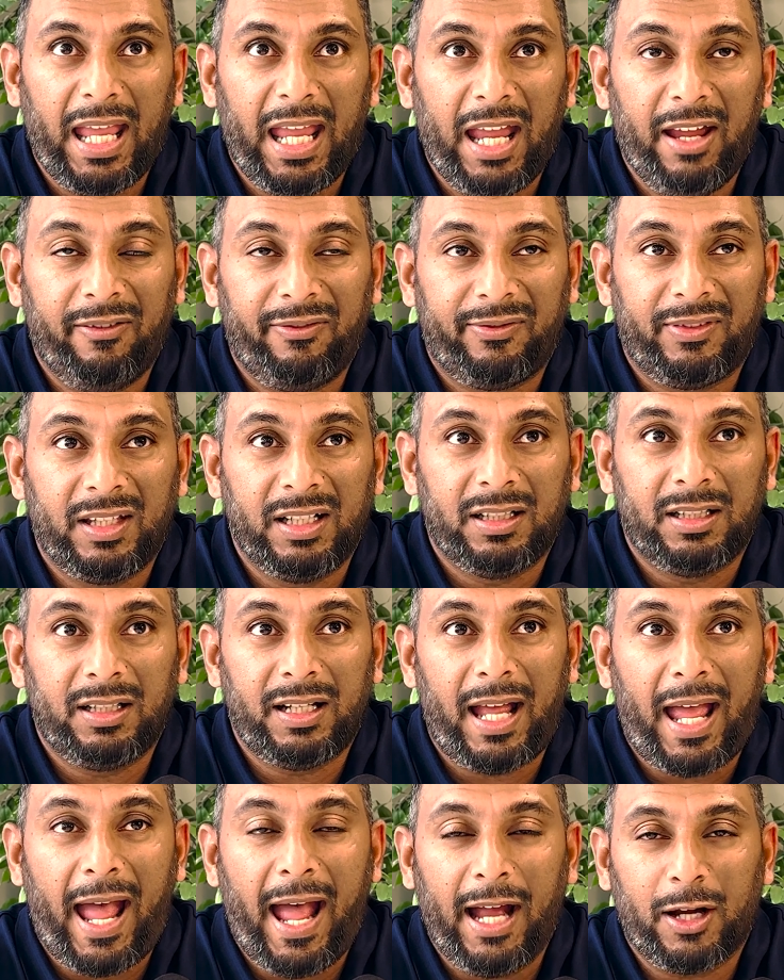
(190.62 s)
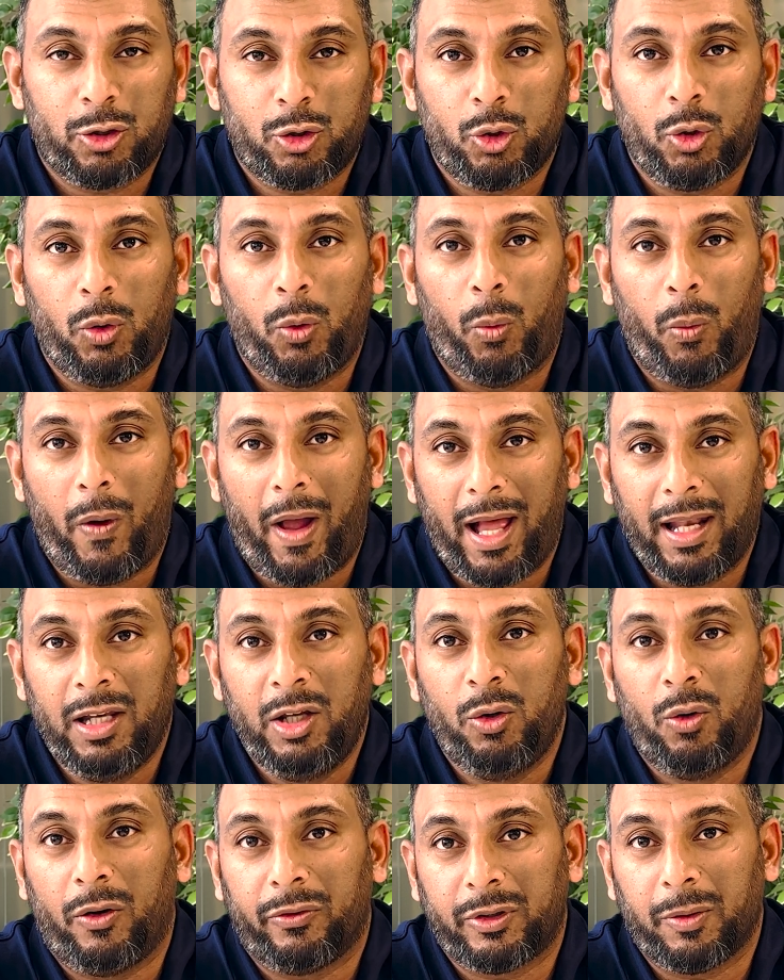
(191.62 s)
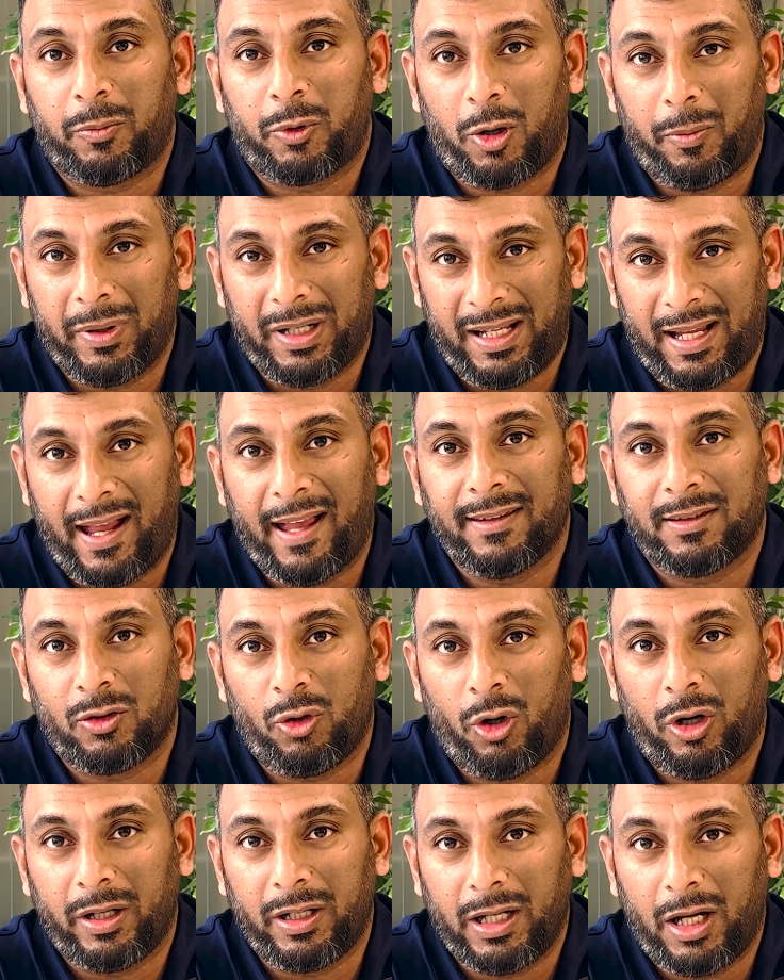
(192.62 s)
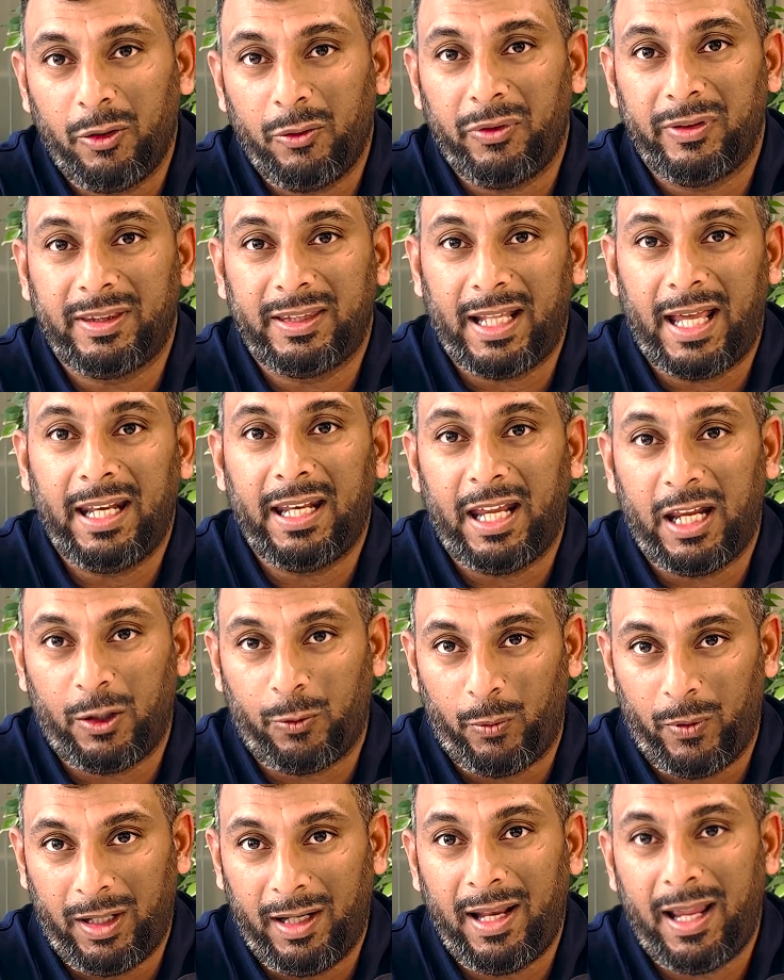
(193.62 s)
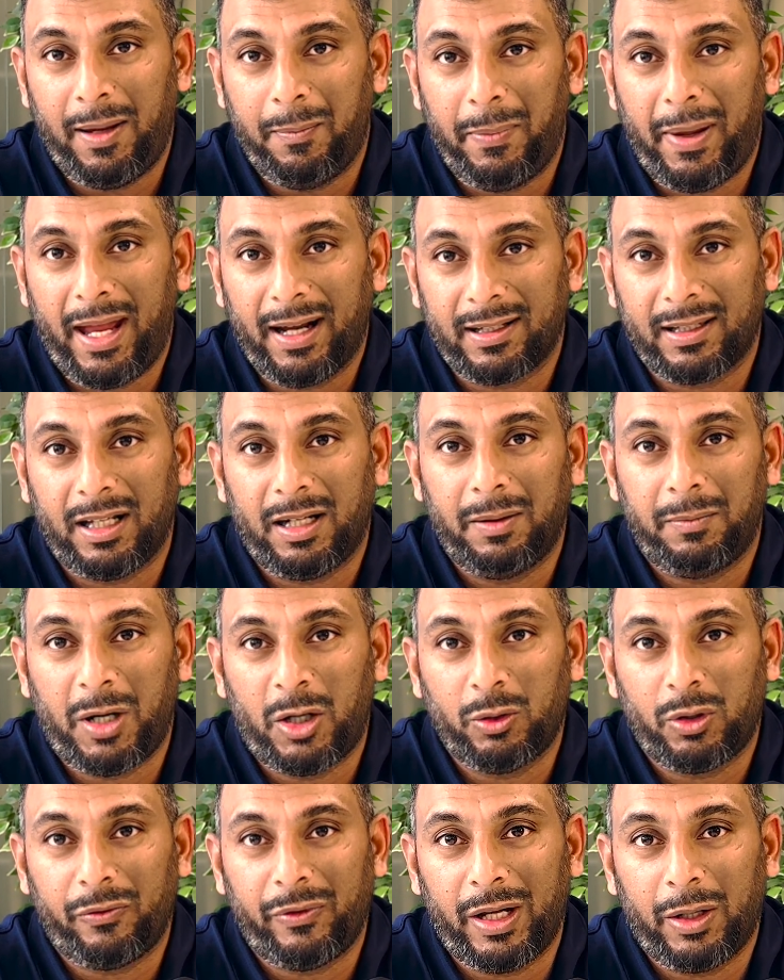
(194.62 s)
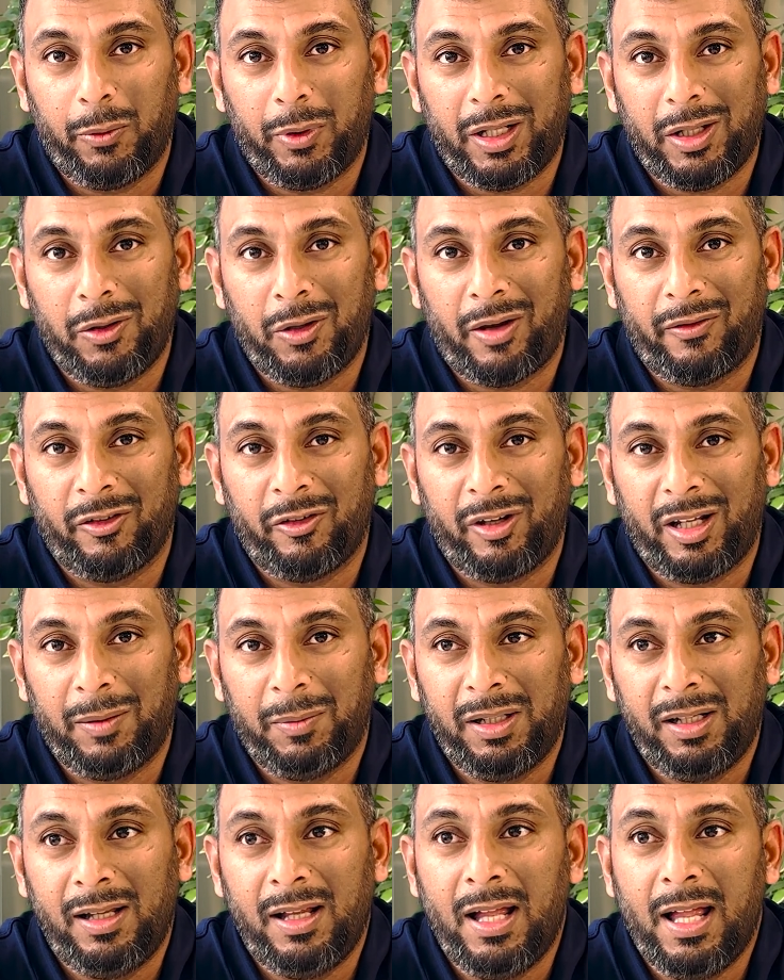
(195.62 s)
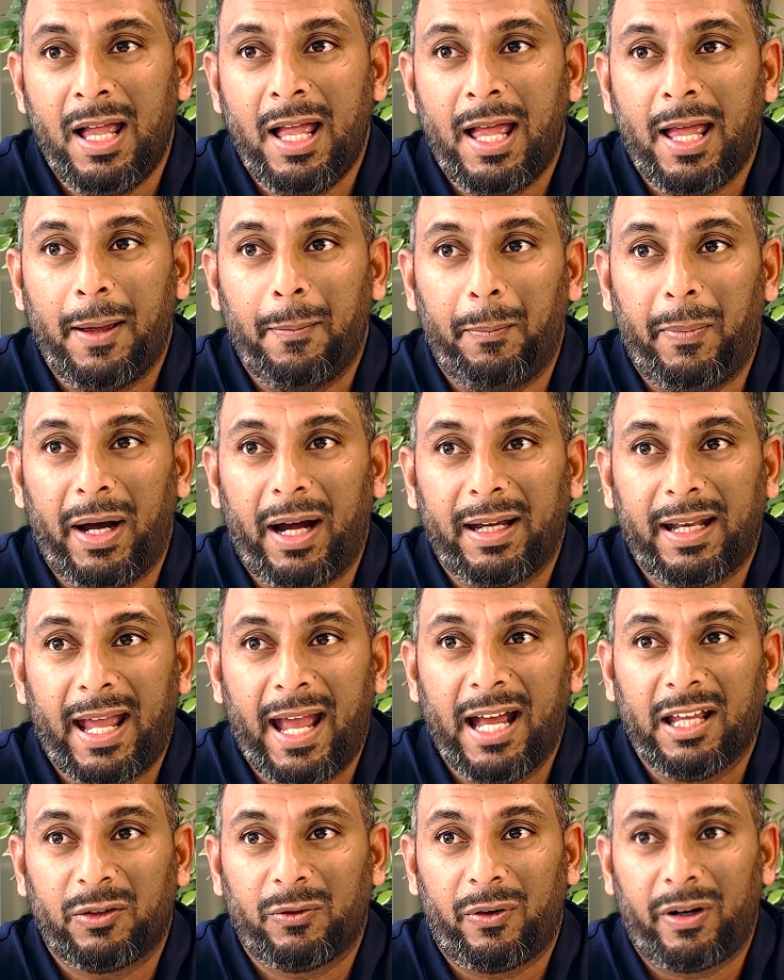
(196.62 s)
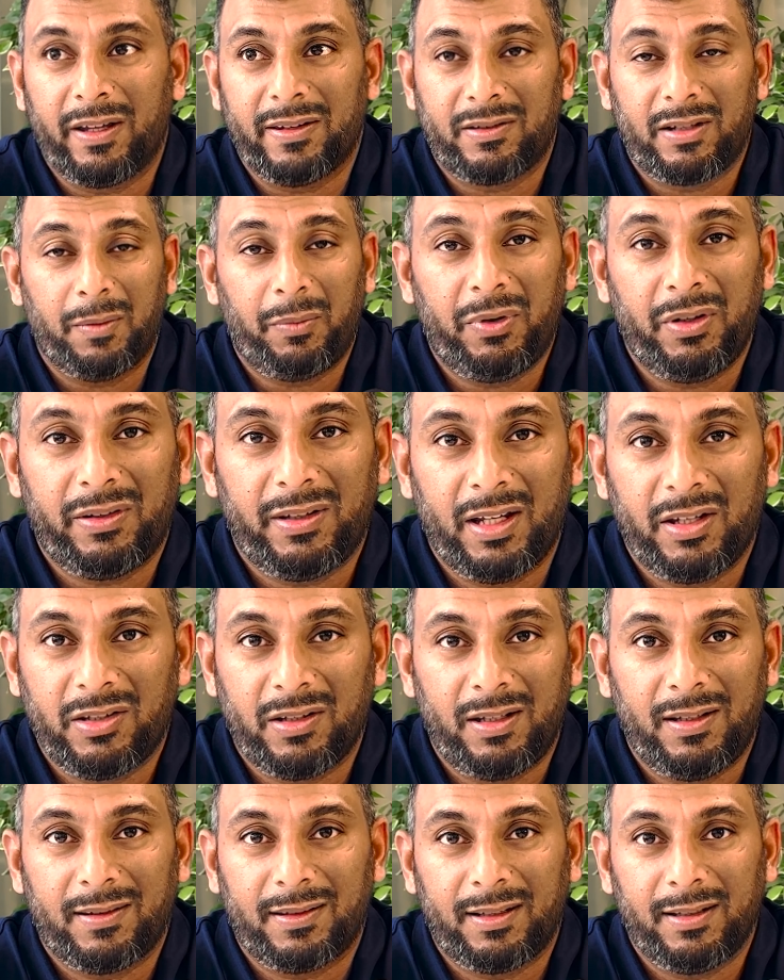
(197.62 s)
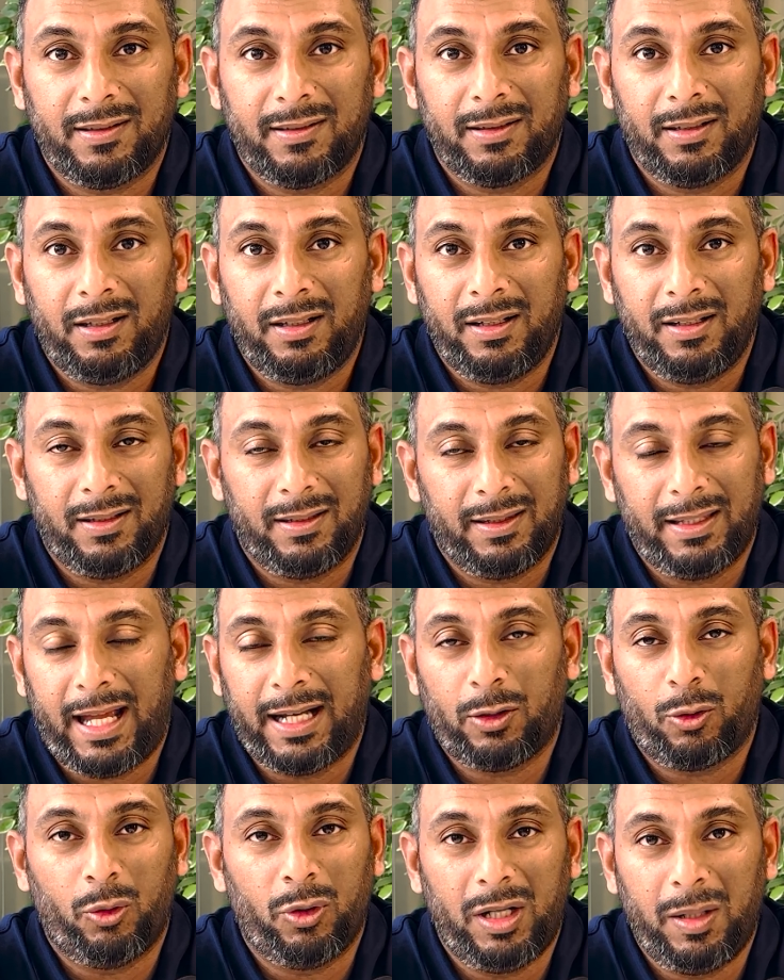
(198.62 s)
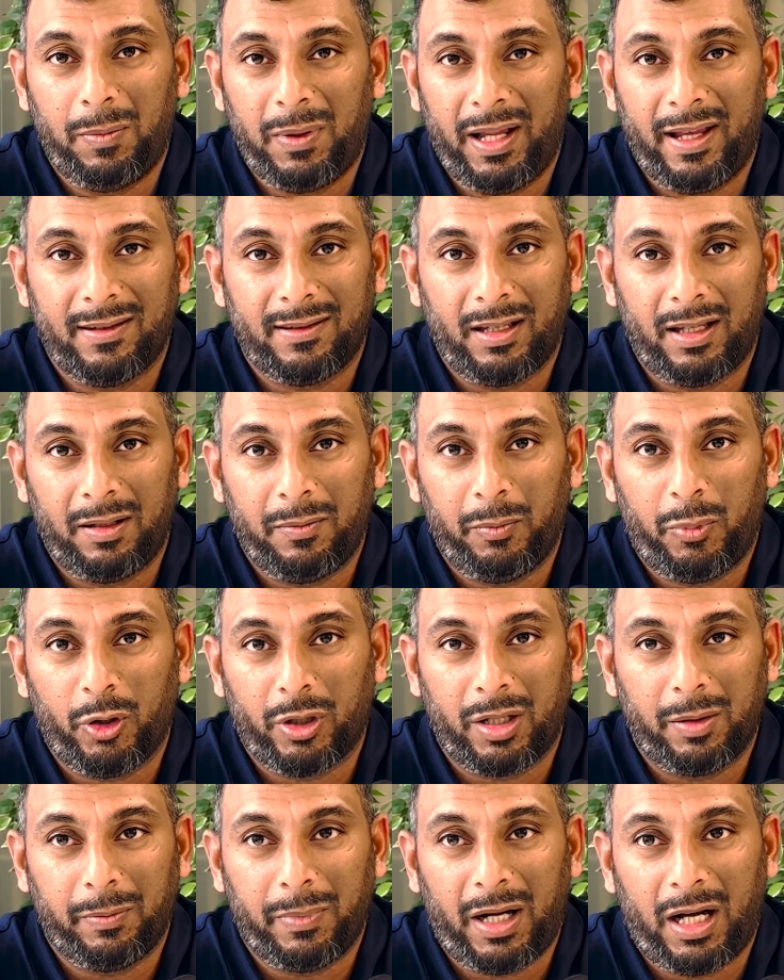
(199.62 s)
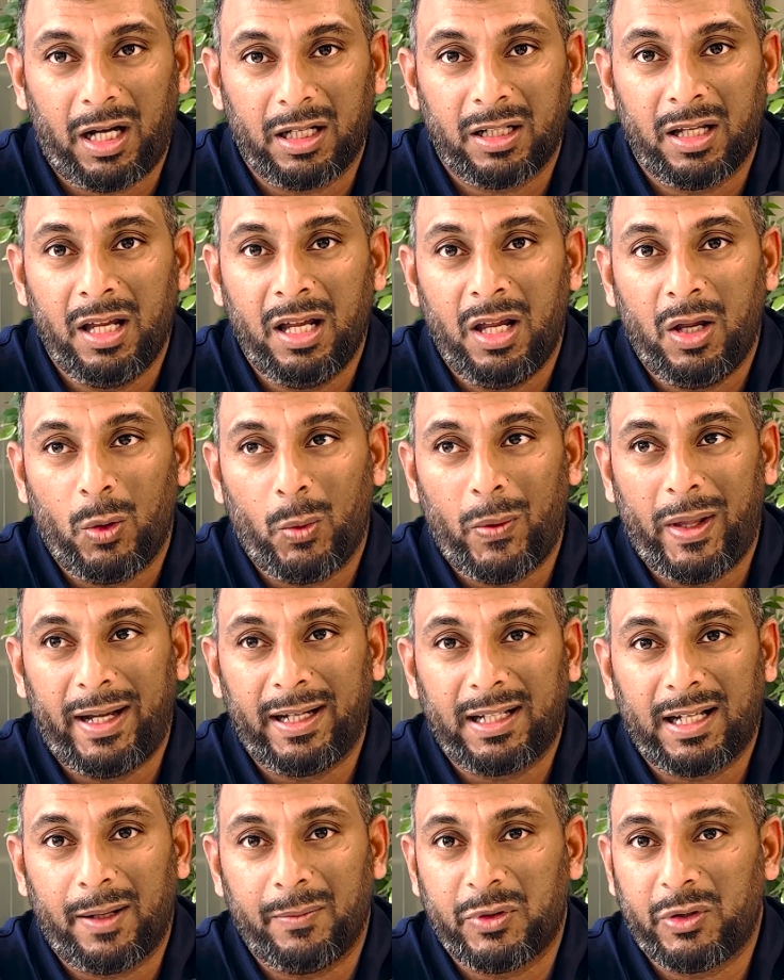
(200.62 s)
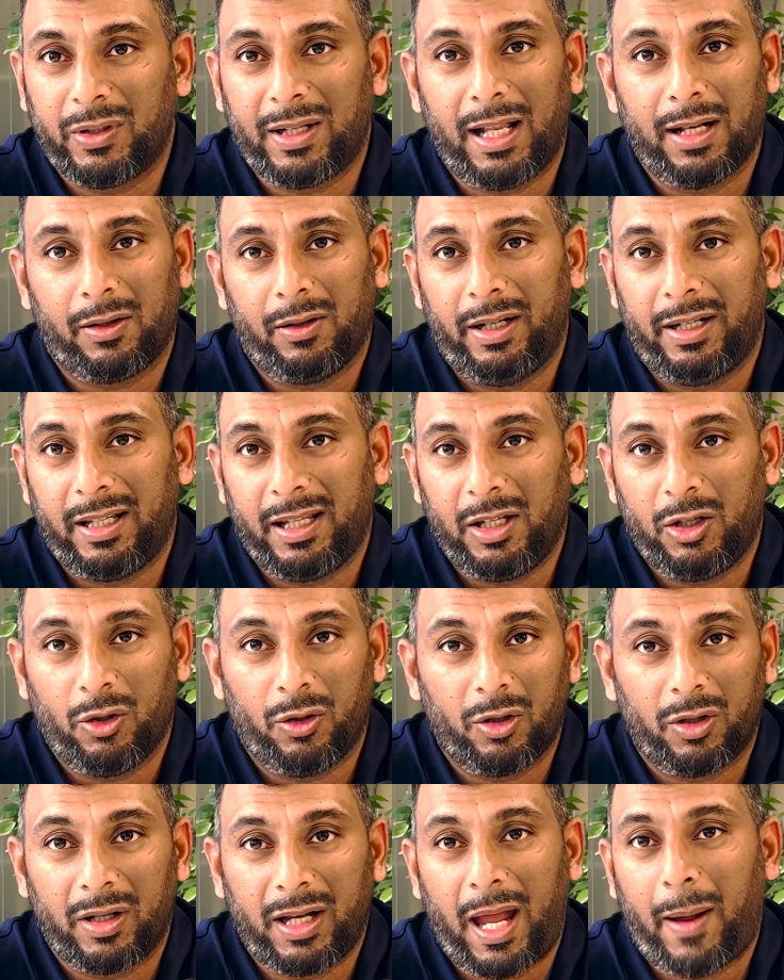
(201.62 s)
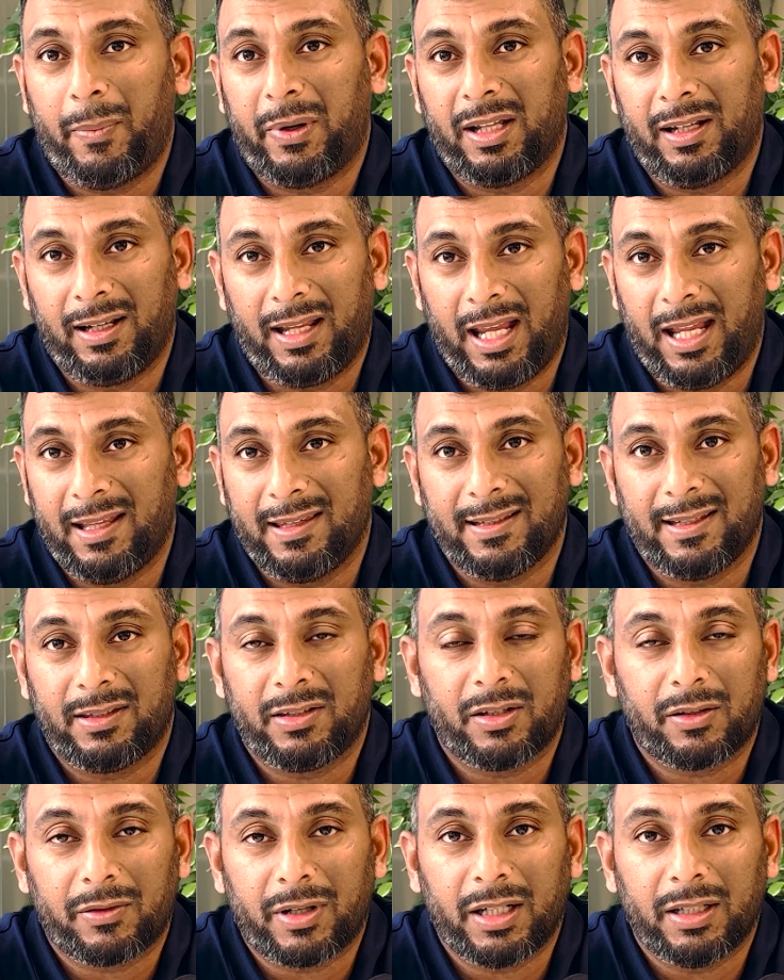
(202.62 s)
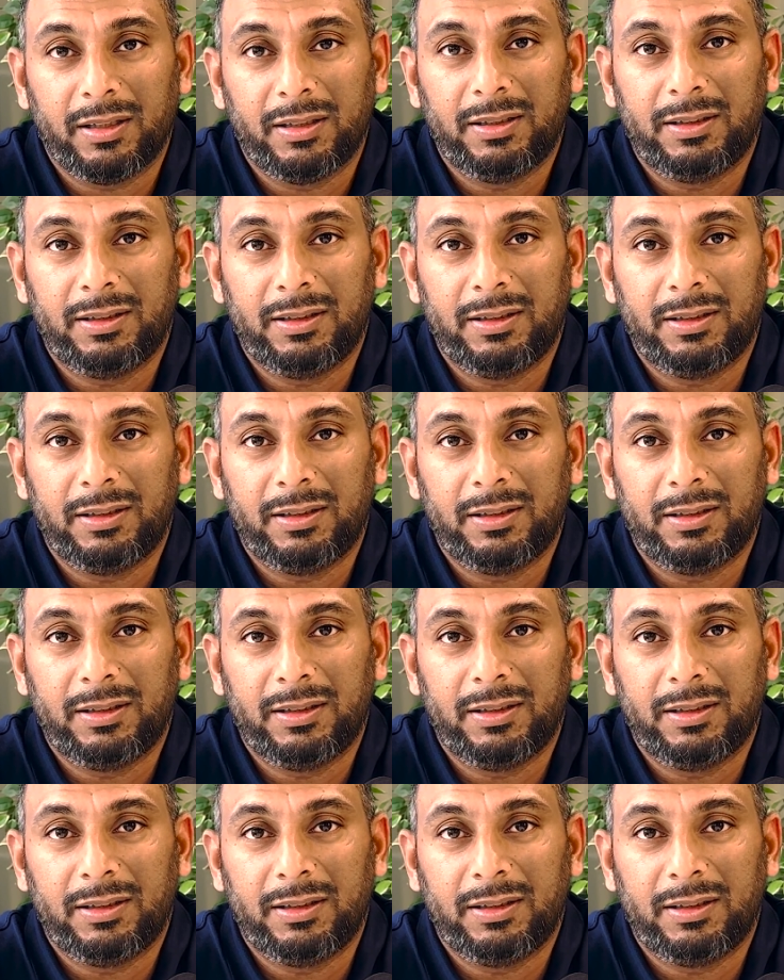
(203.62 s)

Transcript: If the actual value of the property has gone down, then it will impact the amount of equity you have available. But as far as depreciation is concerned, that only plays an important part when it comes to calculating your capital gains, etc.